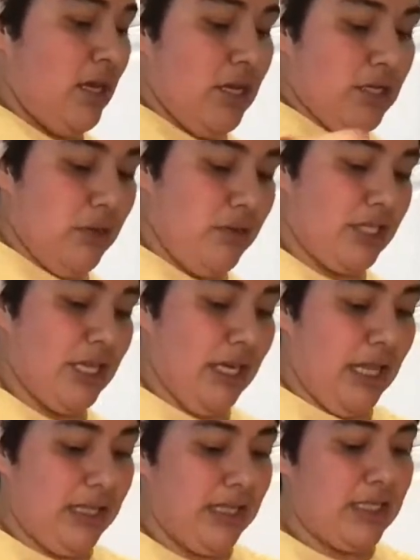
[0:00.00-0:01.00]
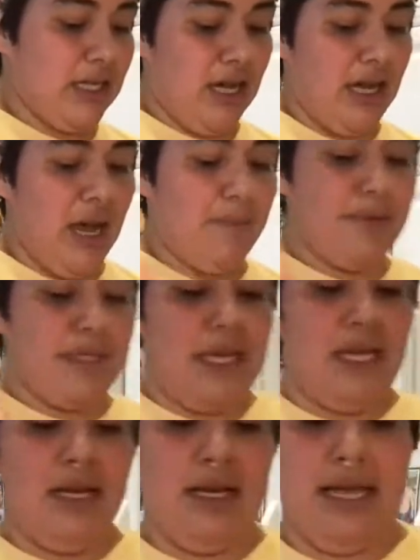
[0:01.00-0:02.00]
So we're just going to let this cook up.
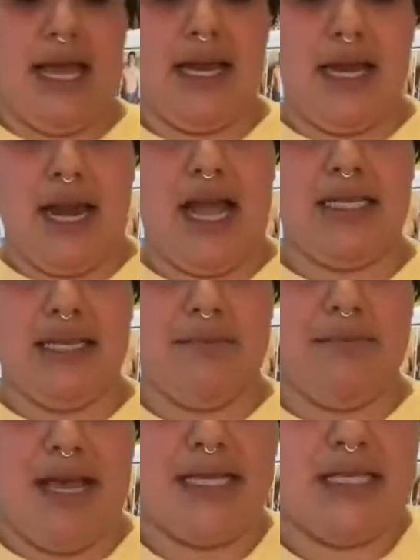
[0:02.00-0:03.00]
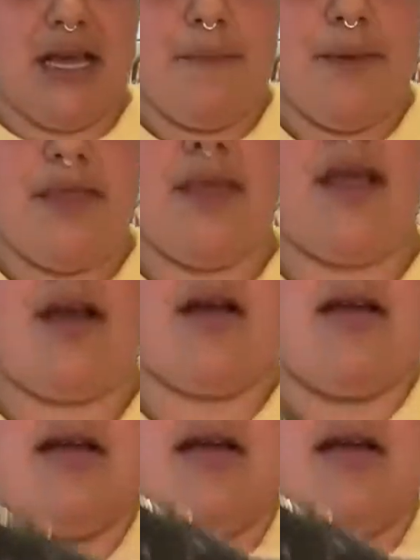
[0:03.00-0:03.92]
See? Getting it nice and mixed up in there.